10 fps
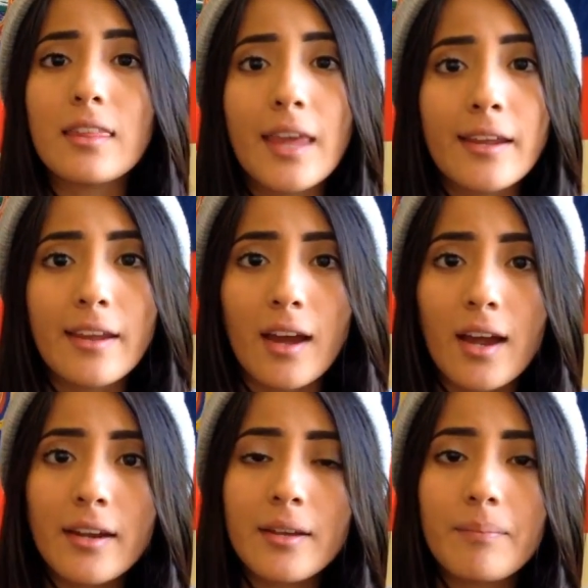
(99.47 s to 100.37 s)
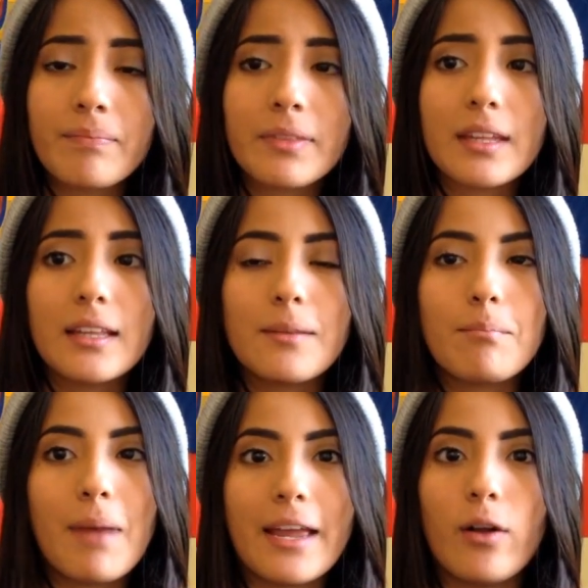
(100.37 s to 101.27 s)
Thank God,
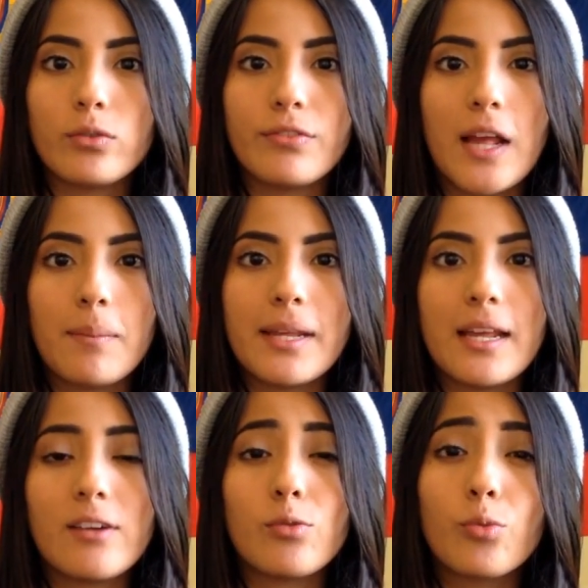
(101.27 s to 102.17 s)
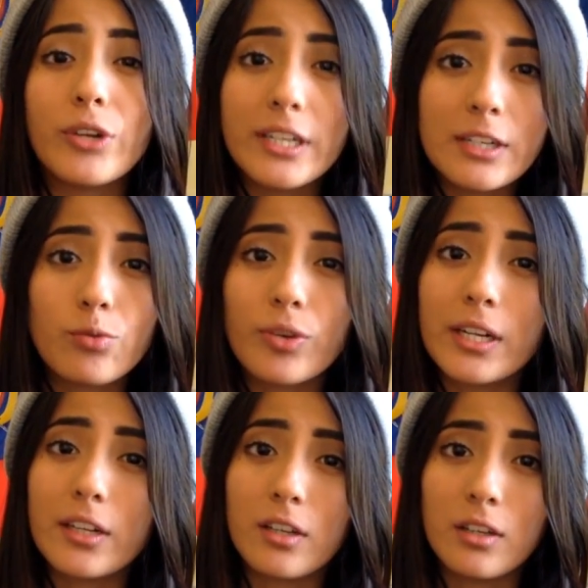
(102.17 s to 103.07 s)
my host family are really,
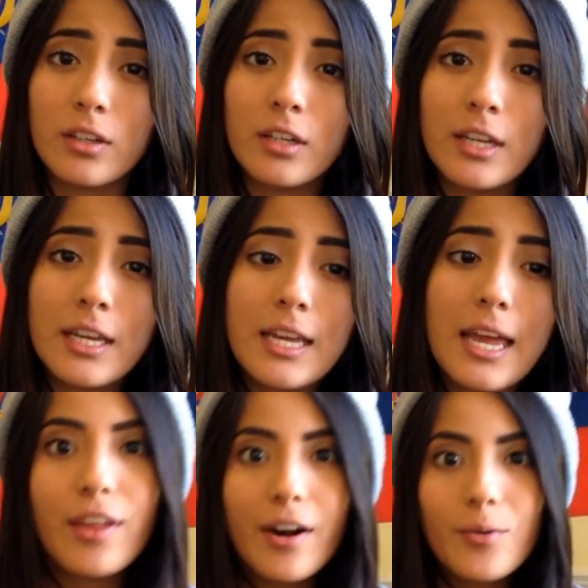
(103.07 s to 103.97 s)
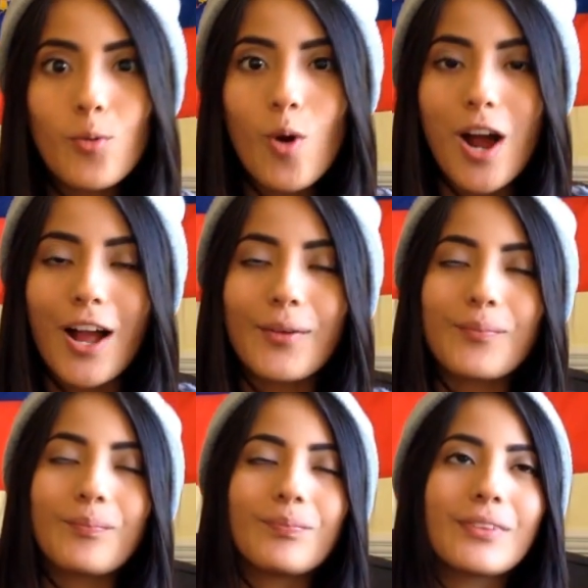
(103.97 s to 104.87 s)
really good. Third
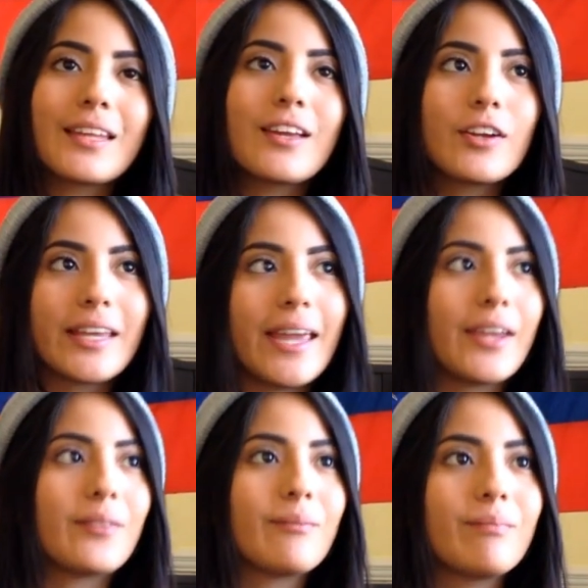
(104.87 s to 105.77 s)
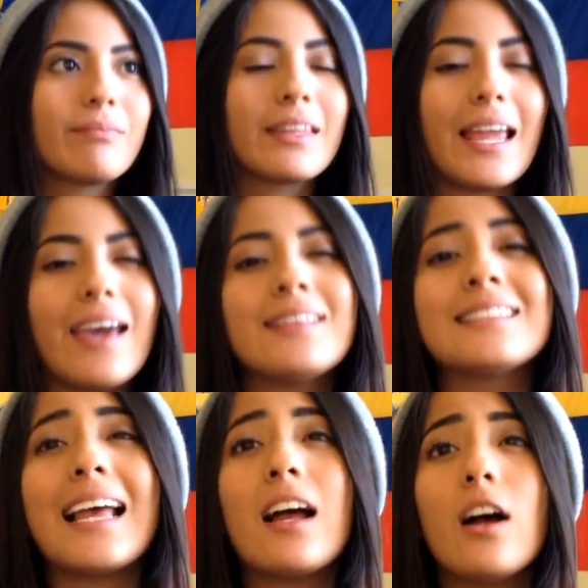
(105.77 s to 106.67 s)
one, okay,
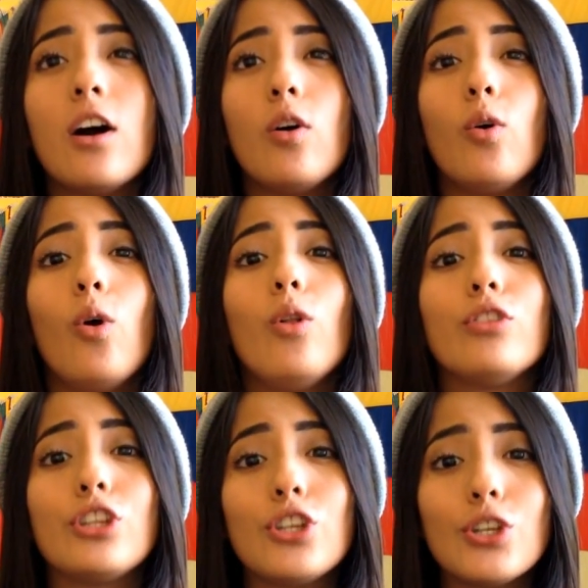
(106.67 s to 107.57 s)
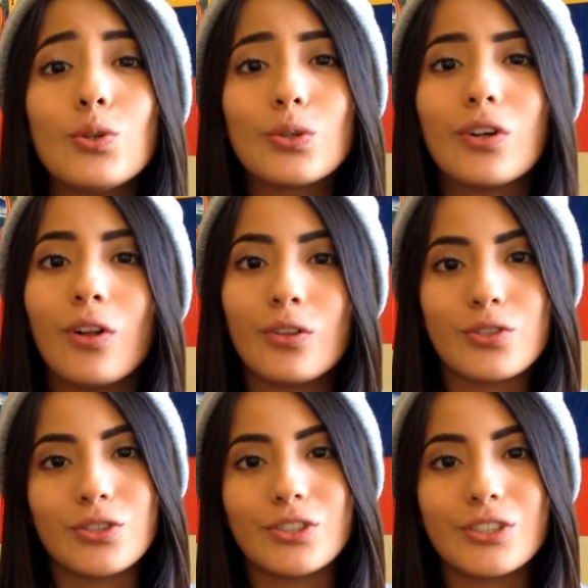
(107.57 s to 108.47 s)
it's a whole new
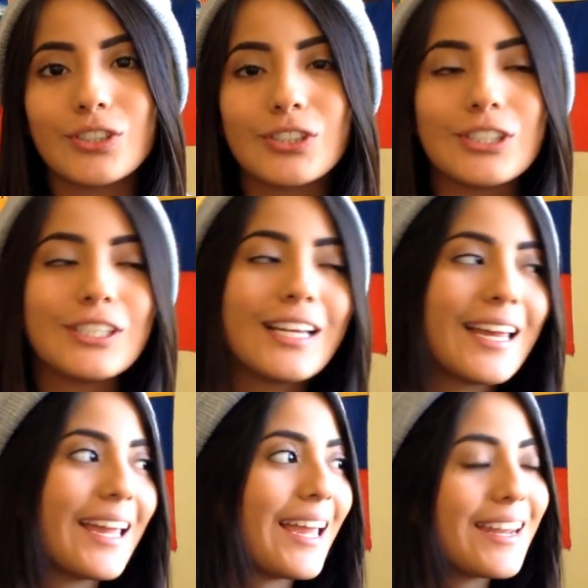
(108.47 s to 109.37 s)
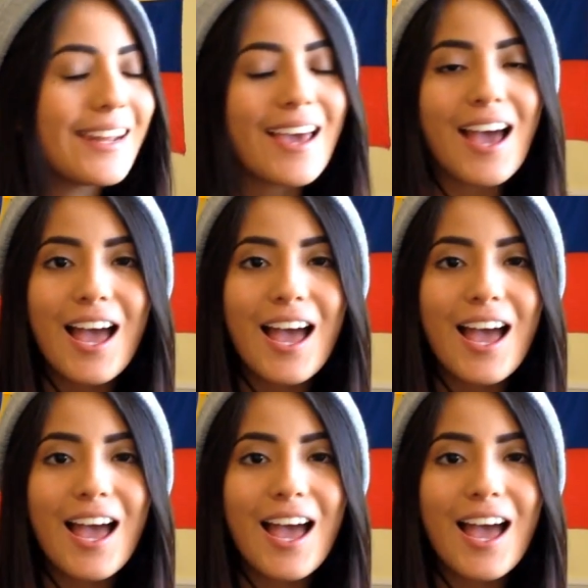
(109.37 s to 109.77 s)
culture, and